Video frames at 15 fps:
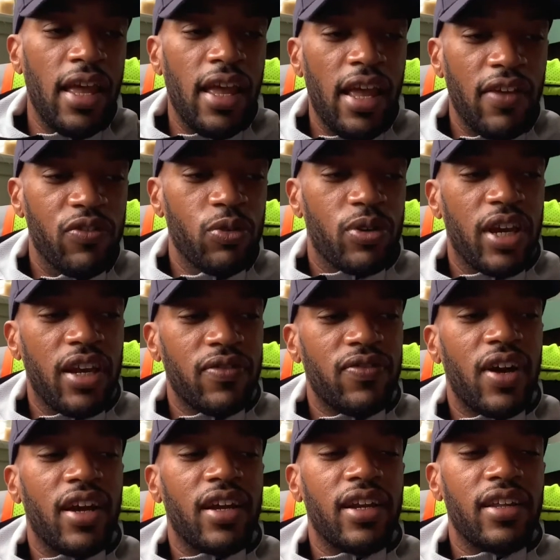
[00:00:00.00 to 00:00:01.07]
If you can't
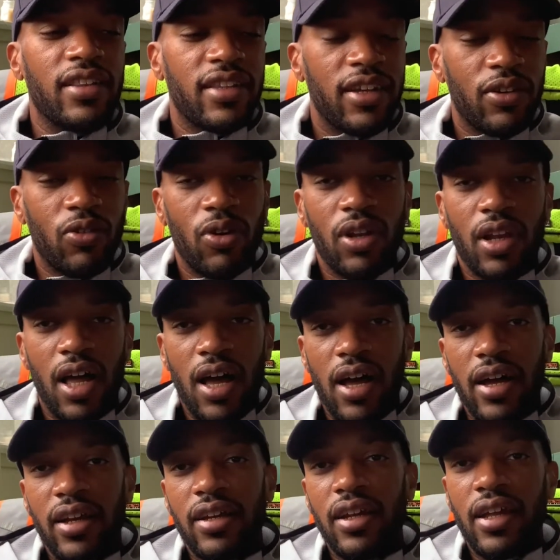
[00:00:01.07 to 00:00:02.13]
find anything online,